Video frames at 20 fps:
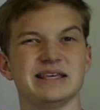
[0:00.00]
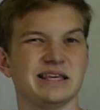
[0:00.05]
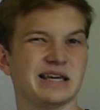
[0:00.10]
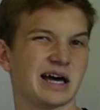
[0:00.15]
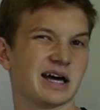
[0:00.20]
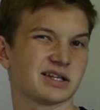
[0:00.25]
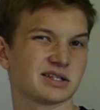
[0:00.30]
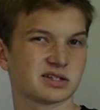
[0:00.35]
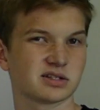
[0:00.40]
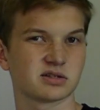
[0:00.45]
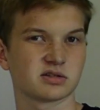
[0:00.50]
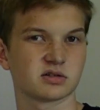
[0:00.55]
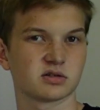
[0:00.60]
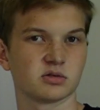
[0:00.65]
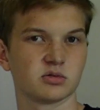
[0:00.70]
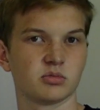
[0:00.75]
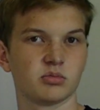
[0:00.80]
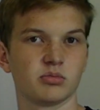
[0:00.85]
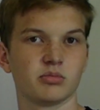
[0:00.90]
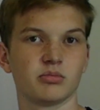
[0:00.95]
Yes,
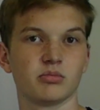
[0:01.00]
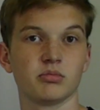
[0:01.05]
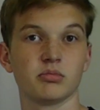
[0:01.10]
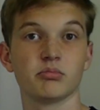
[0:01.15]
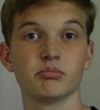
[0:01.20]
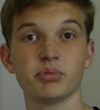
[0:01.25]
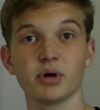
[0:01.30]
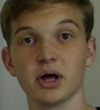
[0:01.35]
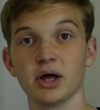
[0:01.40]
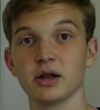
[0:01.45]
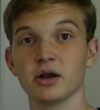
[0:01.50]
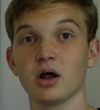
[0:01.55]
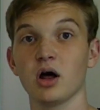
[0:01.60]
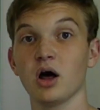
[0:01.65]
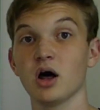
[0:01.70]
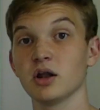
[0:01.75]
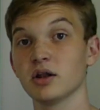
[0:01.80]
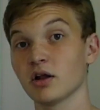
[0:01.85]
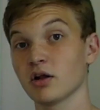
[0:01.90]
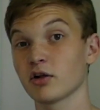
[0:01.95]
but
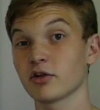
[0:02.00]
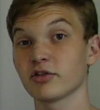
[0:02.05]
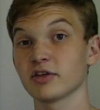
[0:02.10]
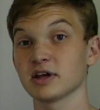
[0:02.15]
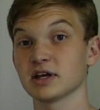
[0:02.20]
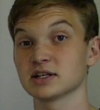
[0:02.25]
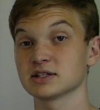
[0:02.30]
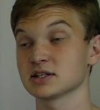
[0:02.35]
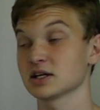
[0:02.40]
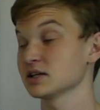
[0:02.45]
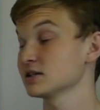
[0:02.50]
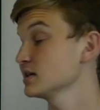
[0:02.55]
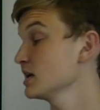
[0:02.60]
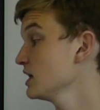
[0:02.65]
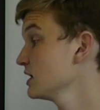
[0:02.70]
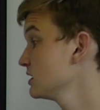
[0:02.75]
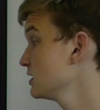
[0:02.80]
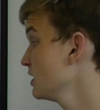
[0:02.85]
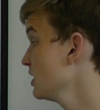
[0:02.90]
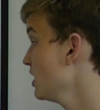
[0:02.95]
another thing, as I
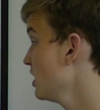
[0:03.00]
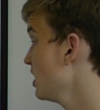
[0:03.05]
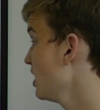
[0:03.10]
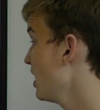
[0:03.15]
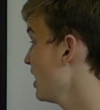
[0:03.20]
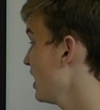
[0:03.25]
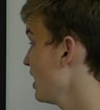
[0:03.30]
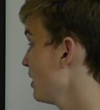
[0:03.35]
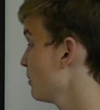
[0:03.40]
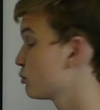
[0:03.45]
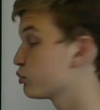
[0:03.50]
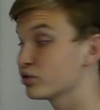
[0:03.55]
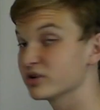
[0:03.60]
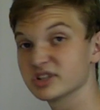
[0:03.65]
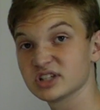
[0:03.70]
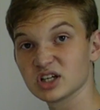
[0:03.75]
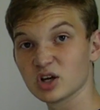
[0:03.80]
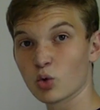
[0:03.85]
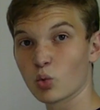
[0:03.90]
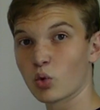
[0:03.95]
said,
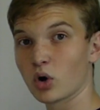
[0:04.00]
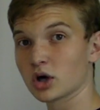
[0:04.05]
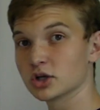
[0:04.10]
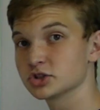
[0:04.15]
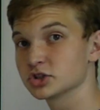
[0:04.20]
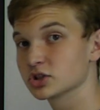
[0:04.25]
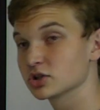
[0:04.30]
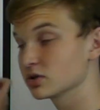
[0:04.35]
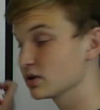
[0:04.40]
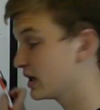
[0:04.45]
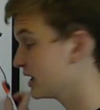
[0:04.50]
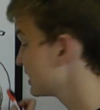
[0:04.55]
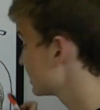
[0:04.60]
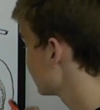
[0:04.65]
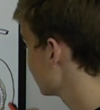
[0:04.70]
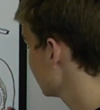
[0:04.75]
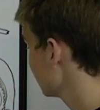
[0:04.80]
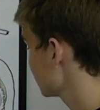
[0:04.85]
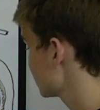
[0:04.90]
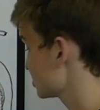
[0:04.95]
printing a washer like
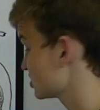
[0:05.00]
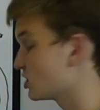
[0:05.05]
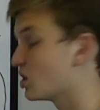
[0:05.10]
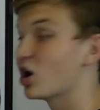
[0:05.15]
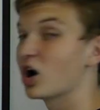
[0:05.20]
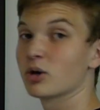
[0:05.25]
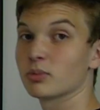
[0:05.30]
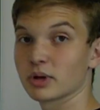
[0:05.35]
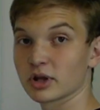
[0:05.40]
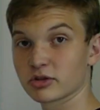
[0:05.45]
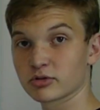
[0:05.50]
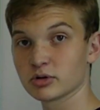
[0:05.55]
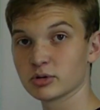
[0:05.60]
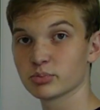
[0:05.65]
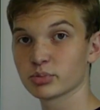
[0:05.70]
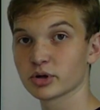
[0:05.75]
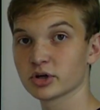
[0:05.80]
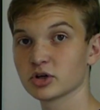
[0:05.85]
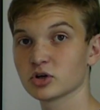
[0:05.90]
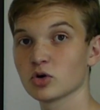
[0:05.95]
this on my
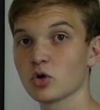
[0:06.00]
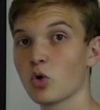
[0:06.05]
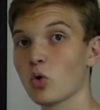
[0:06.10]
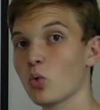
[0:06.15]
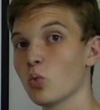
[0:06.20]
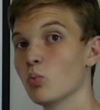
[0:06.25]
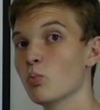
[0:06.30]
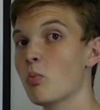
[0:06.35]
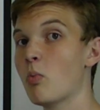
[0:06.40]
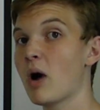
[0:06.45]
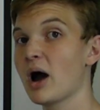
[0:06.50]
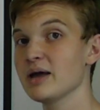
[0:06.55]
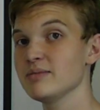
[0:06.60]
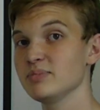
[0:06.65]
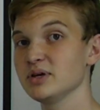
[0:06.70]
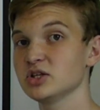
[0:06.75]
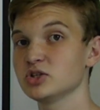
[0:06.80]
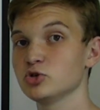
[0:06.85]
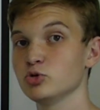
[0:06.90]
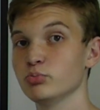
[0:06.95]
3D printer might
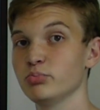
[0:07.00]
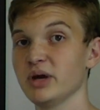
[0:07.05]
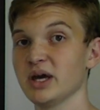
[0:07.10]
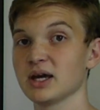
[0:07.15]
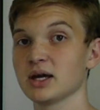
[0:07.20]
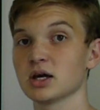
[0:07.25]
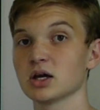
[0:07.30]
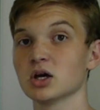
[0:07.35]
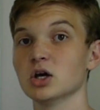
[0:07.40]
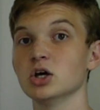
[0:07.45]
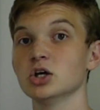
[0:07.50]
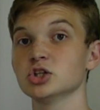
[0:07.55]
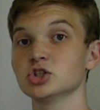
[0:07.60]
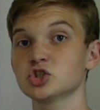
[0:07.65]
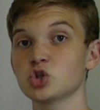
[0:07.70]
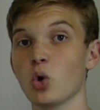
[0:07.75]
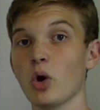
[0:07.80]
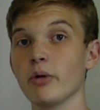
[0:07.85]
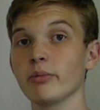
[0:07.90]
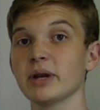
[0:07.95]
be too big.
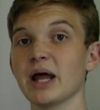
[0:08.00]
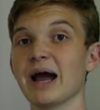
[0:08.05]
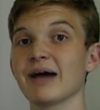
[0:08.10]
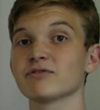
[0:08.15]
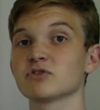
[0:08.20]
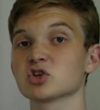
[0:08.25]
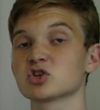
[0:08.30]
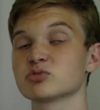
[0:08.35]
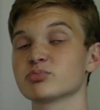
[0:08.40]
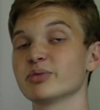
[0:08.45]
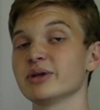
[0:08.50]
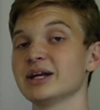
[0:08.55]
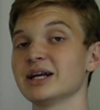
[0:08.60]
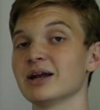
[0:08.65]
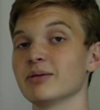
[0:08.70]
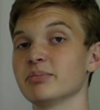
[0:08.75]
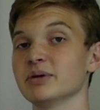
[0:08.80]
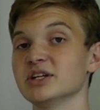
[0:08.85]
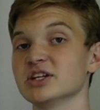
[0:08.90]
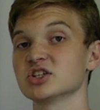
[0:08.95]
So I would have to split it
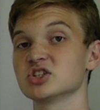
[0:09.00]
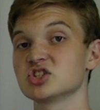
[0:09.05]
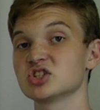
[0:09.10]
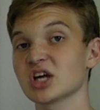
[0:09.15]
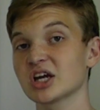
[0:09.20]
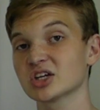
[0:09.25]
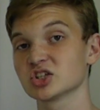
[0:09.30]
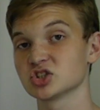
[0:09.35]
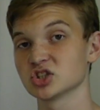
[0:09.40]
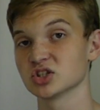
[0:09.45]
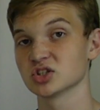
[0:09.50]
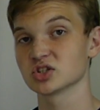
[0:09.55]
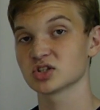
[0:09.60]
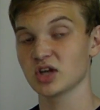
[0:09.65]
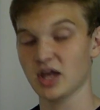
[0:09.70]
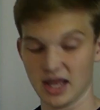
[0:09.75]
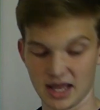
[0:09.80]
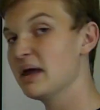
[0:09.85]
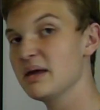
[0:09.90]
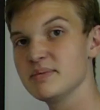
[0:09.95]
up
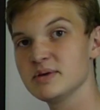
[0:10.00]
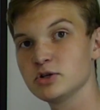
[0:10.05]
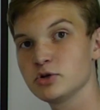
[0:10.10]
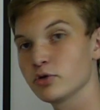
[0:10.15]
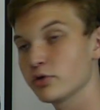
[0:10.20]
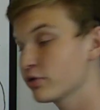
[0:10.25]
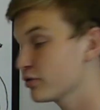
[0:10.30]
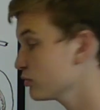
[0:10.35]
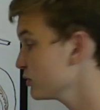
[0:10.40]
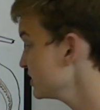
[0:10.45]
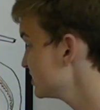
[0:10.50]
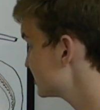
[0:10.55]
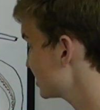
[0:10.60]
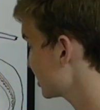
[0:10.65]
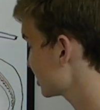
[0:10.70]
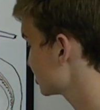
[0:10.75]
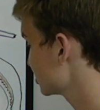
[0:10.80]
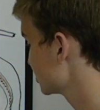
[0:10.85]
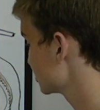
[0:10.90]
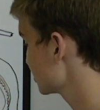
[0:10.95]
sections. Maybe do 3
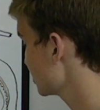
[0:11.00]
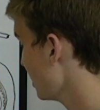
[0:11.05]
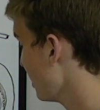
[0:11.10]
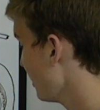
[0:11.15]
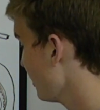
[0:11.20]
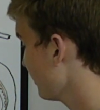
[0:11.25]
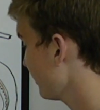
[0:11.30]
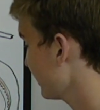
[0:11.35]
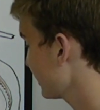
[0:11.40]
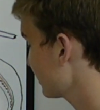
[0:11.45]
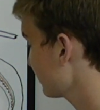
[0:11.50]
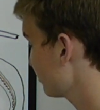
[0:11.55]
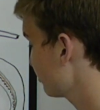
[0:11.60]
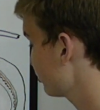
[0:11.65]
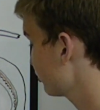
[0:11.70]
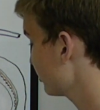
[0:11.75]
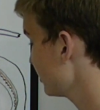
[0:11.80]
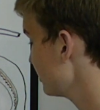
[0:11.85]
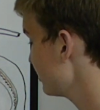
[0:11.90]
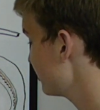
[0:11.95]
sections. Like,
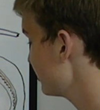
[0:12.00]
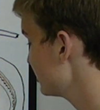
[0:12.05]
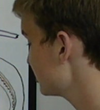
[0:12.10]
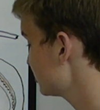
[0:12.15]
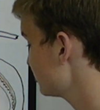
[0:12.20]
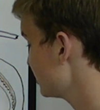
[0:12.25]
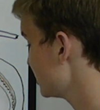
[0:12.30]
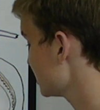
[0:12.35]
print this